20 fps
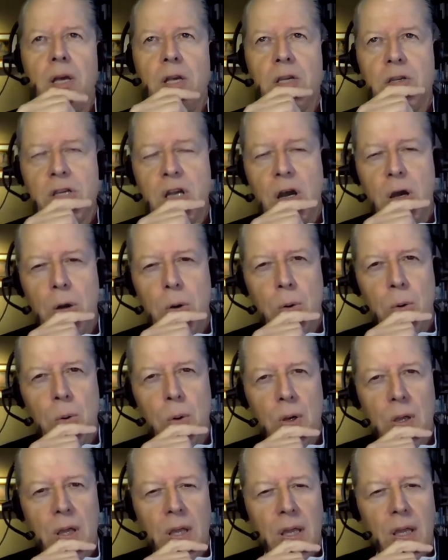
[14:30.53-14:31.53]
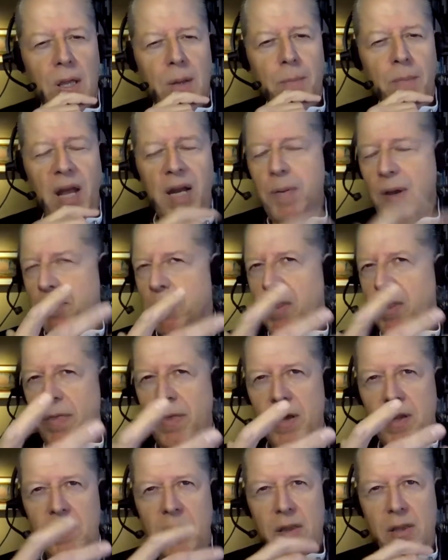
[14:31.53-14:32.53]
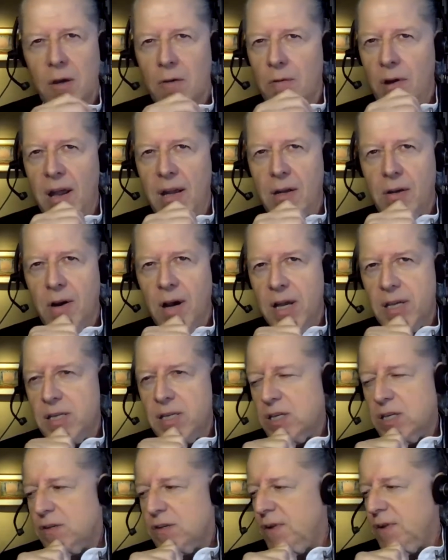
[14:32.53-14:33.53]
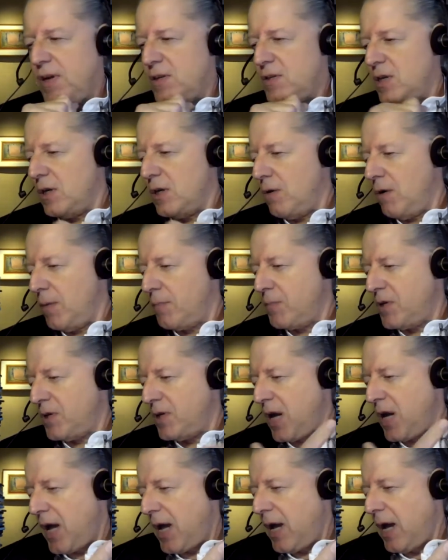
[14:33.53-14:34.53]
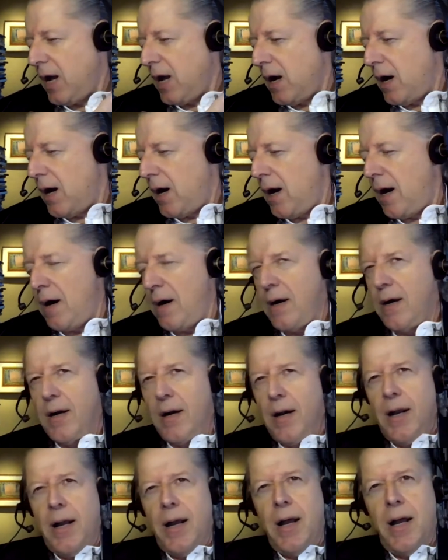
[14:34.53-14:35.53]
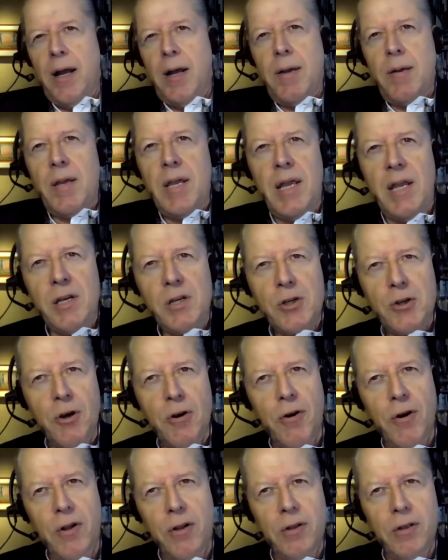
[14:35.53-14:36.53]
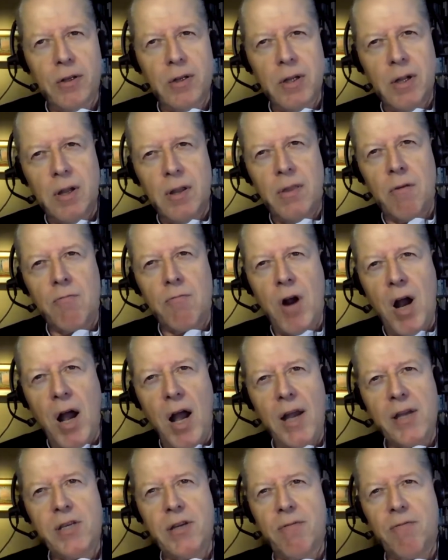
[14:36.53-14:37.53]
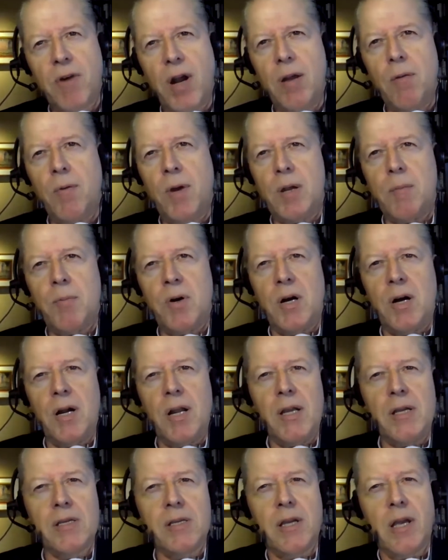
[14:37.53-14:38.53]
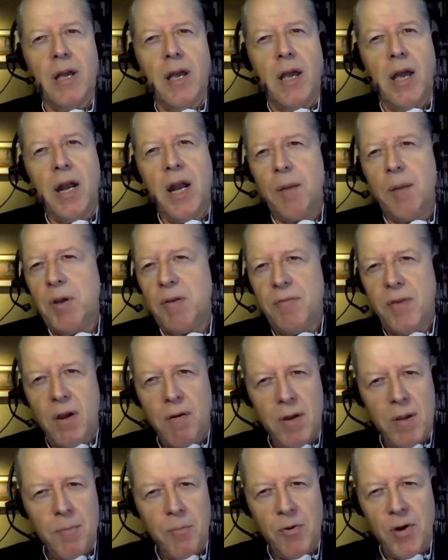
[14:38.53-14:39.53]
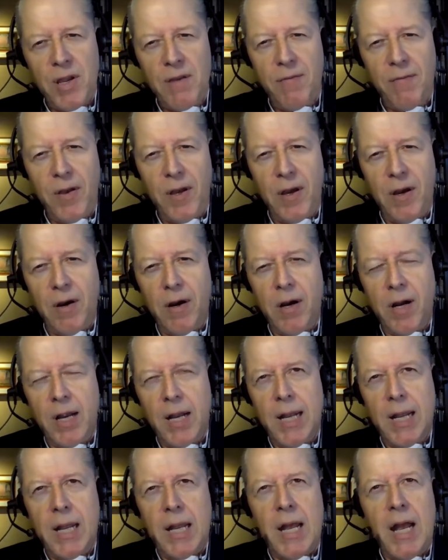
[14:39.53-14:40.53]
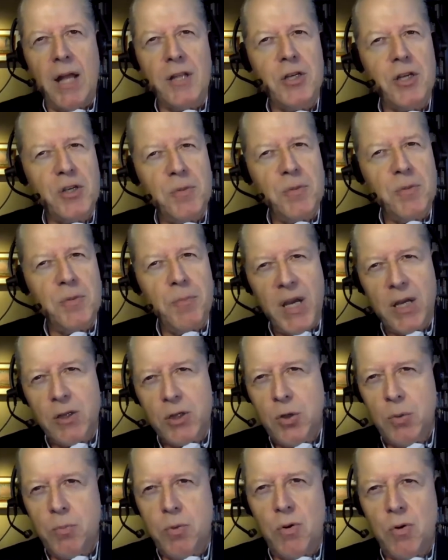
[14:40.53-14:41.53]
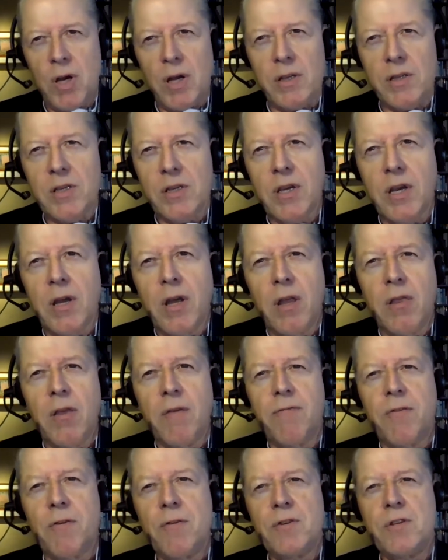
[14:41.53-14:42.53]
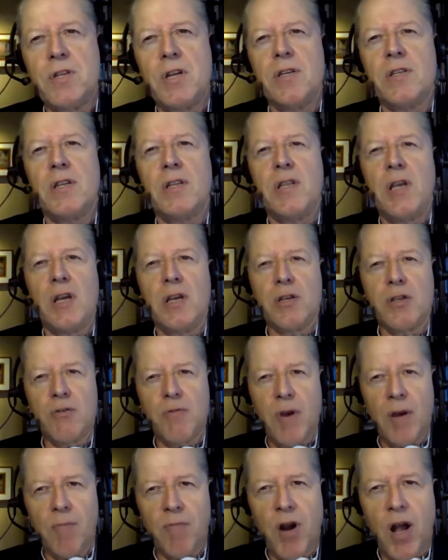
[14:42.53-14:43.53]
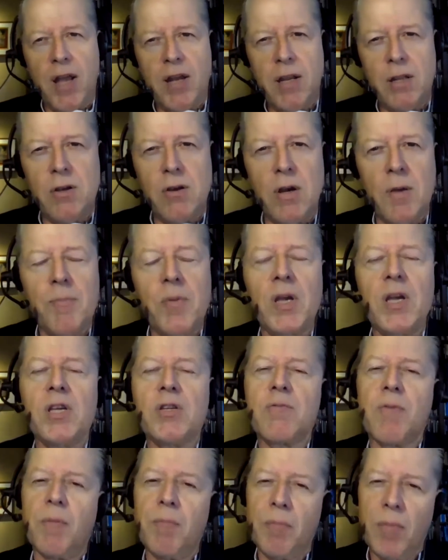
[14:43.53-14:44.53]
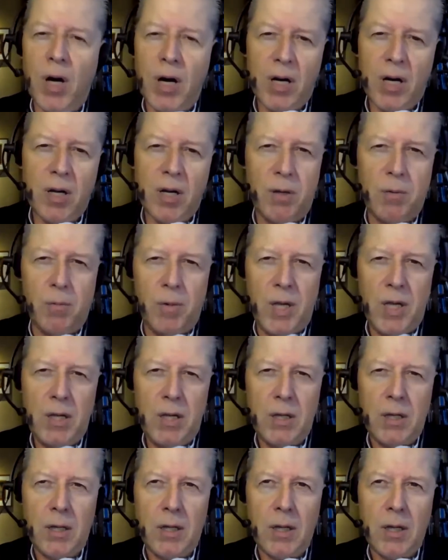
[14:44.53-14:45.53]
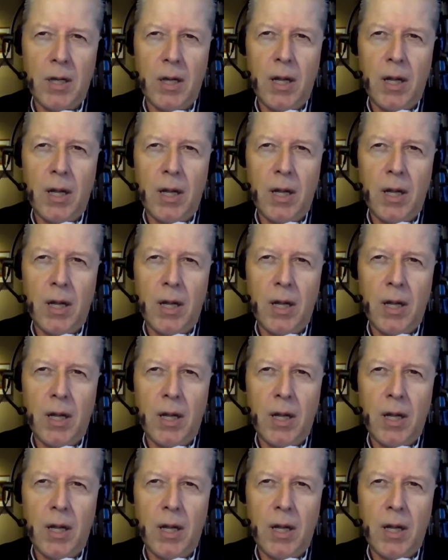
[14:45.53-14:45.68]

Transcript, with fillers: So many people think that the great crises facing Europe today are internal, the rise of right-wing parties. And I'll be very brief here. I'll just make 2 points. The first is that the extreme right in Europe is remarkably weak.